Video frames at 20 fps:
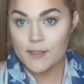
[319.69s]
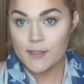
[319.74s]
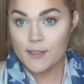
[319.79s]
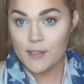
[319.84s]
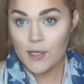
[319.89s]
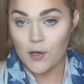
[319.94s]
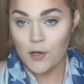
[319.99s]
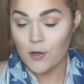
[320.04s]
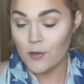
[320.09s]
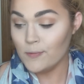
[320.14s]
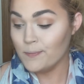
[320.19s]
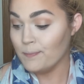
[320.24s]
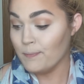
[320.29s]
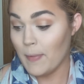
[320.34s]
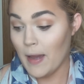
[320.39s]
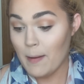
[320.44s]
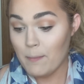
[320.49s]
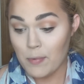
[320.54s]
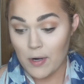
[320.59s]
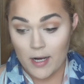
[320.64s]
So
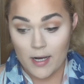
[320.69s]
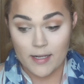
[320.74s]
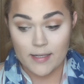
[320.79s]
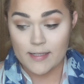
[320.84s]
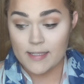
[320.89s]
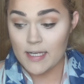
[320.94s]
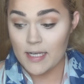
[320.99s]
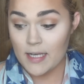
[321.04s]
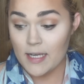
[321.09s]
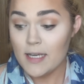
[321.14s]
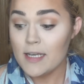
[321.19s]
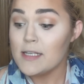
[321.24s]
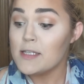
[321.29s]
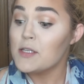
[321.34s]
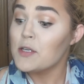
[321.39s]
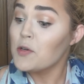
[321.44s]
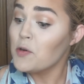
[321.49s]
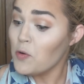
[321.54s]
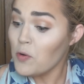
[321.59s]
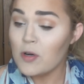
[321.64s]
matte bronze
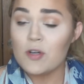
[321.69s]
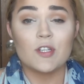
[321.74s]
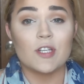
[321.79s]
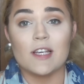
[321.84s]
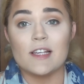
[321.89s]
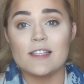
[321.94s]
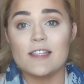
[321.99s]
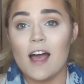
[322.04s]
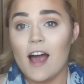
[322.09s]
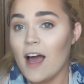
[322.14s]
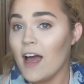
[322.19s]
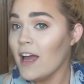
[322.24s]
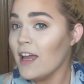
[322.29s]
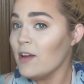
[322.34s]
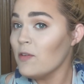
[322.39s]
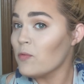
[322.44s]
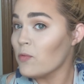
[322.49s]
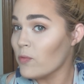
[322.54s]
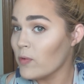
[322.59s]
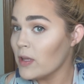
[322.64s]
is gorgeous.
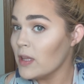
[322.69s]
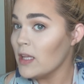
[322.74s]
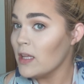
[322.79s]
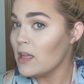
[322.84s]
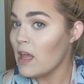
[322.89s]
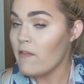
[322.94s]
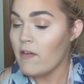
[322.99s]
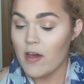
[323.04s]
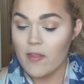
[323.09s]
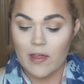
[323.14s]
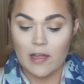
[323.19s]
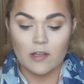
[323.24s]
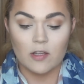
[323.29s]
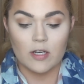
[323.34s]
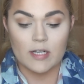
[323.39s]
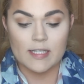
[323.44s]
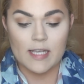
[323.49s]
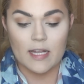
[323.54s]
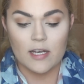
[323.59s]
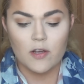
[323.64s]
I really love how that
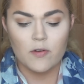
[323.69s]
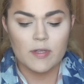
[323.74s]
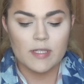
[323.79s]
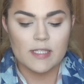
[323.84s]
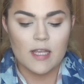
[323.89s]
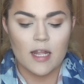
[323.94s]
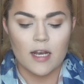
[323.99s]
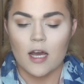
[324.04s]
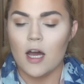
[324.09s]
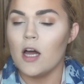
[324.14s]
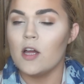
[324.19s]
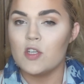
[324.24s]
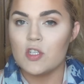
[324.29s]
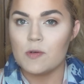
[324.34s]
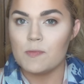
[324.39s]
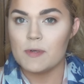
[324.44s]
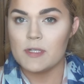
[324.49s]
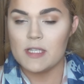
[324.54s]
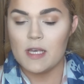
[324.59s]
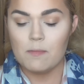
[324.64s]
looks. I know it's not
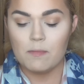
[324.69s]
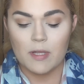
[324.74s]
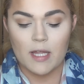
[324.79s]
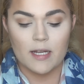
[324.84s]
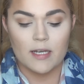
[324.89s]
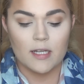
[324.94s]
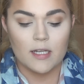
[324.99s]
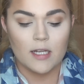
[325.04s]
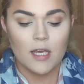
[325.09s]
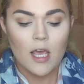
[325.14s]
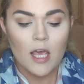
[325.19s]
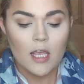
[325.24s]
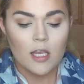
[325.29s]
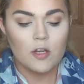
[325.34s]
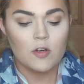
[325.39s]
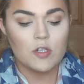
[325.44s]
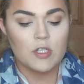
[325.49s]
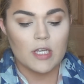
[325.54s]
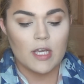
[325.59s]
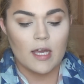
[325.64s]
100% blended.
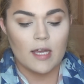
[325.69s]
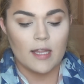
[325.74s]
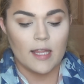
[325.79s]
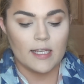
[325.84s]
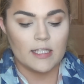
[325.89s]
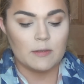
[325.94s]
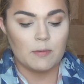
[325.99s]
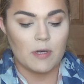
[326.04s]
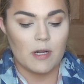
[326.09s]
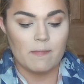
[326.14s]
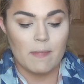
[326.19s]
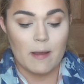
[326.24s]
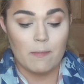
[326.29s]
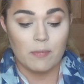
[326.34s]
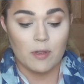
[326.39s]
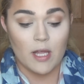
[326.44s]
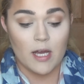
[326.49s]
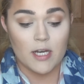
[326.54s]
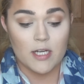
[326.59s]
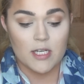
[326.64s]
Usually I like to put on my
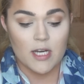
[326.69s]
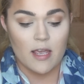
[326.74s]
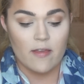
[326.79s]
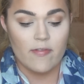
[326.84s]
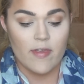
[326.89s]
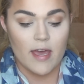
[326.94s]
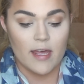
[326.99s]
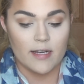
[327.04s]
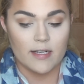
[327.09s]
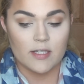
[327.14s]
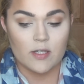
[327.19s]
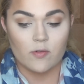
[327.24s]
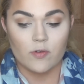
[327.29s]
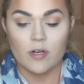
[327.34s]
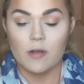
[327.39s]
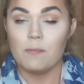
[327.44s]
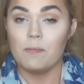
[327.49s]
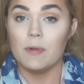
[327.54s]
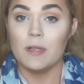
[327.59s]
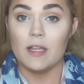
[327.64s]
blush and then
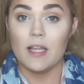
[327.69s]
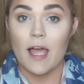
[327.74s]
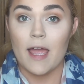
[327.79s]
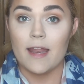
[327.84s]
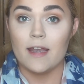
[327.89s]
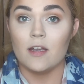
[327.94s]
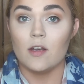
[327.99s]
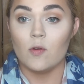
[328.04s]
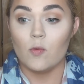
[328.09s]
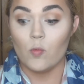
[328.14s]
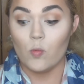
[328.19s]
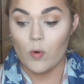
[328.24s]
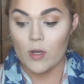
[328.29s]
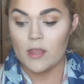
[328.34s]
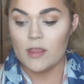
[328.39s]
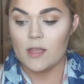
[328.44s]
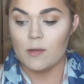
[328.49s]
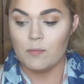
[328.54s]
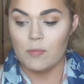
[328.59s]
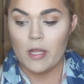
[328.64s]
sort of blend
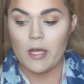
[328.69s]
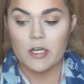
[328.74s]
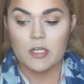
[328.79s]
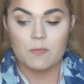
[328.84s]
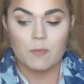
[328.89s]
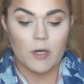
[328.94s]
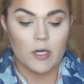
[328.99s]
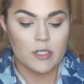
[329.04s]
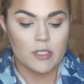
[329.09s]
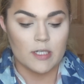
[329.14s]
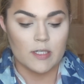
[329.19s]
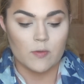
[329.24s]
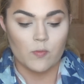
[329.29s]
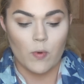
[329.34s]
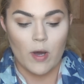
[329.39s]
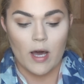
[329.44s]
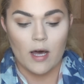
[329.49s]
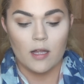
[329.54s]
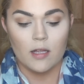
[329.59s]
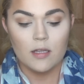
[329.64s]
with the blush brush
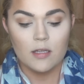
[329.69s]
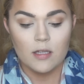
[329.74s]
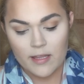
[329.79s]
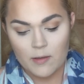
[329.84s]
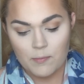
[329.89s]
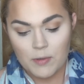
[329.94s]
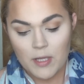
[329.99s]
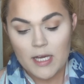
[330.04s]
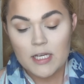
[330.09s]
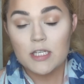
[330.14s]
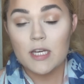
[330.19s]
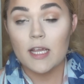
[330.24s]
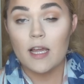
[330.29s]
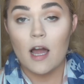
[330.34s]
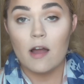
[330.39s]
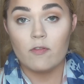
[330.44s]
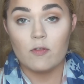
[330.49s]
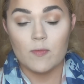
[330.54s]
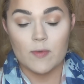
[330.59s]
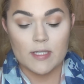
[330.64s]
as well. And the blush I
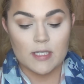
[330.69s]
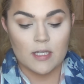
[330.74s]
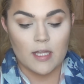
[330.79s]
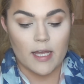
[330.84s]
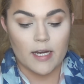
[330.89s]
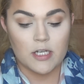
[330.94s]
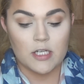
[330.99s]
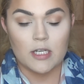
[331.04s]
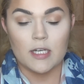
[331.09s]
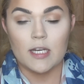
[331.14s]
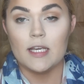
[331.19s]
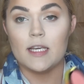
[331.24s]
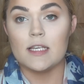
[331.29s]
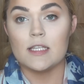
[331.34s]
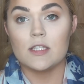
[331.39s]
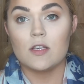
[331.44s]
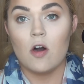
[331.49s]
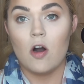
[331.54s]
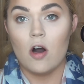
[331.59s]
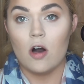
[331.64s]
got from this collection
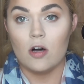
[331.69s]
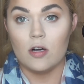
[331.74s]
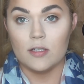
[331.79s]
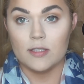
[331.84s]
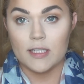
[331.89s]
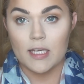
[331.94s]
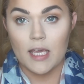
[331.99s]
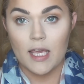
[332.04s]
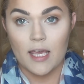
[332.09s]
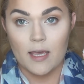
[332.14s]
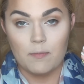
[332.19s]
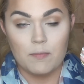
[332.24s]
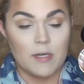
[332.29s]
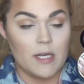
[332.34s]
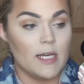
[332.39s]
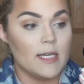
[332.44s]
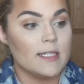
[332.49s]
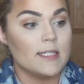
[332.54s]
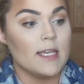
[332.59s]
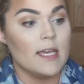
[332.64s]
is called
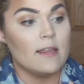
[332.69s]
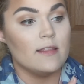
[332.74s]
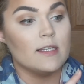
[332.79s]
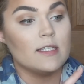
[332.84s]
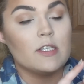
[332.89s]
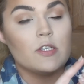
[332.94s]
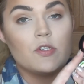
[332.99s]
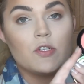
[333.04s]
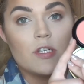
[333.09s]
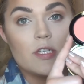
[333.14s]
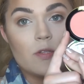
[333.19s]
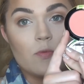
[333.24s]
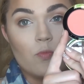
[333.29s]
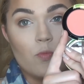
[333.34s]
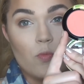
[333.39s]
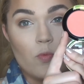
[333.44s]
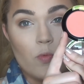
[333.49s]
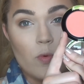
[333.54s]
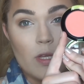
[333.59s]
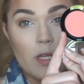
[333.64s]
Hipness. And this is
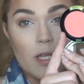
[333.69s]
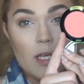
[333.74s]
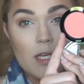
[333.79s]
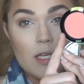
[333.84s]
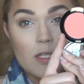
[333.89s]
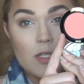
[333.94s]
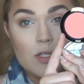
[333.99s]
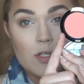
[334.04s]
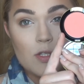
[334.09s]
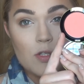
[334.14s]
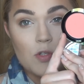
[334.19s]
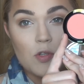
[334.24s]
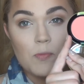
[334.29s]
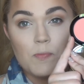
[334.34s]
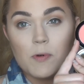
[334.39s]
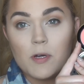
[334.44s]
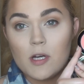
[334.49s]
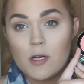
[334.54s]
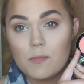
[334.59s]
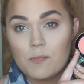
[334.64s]
just really
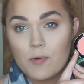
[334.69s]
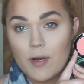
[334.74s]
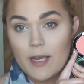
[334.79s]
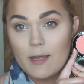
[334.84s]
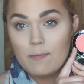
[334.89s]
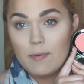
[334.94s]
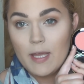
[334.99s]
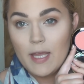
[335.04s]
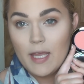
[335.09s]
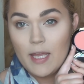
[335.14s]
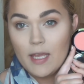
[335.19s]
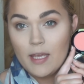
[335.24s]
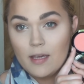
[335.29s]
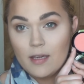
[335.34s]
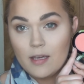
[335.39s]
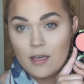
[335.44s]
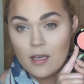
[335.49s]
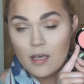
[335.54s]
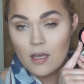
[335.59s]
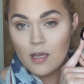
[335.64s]
super bright
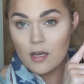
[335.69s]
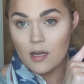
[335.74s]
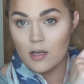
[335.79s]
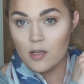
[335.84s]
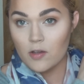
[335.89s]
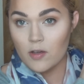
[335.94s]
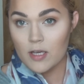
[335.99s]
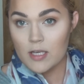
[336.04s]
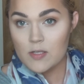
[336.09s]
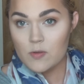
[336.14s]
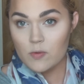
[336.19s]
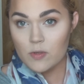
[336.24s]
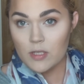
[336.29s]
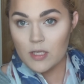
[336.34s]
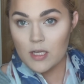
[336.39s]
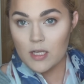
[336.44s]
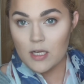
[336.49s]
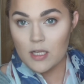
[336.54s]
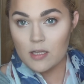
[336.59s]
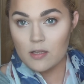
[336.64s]
pink. You guys
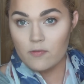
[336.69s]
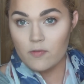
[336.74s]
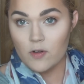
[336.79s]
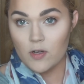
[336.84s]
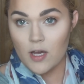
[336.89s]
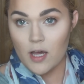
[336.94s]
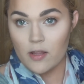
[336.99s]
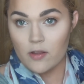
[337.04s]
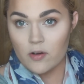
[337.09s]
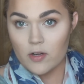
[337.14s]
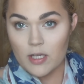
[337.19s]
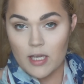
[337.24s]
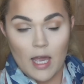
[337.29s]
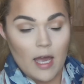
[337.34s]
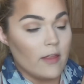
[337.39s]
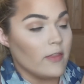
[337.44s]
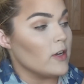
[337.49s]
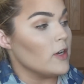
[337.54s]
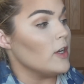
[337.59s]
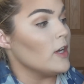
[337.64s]
really getting the full color?
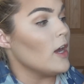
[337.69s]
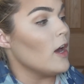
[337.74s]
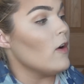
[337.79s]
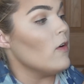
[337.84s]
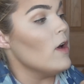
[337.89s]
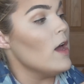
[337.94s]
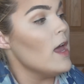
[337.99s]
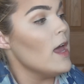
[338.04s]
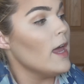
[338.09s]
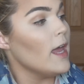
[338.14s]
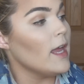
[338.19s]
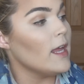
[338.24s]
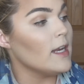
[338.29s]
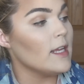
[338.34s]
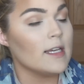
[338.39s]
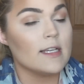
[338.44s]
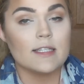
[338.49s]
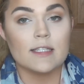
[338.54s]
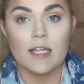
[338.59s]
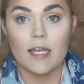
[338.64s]
Yeah, there you go. It
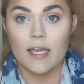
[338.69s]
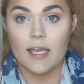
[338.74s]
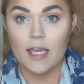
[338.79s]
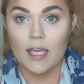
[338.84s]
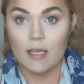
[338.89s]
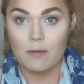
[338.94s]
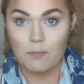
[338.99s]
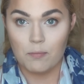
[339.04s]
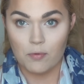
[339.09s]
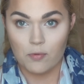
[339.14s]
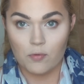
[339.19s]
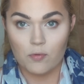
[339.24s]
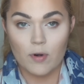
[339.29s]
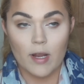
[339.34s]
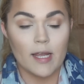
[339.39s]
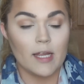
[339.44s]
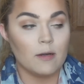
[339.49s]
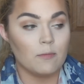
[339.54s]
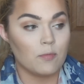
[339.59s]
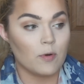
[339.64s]
is like a
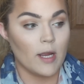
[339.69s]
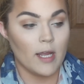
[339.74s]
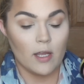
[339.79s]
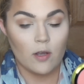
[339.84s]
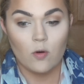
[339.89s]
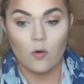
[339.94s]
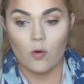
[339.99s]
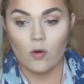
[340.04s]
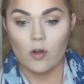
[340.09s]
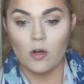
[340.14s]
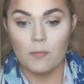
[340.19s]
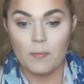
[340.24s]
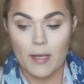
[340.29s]
bright, bright coral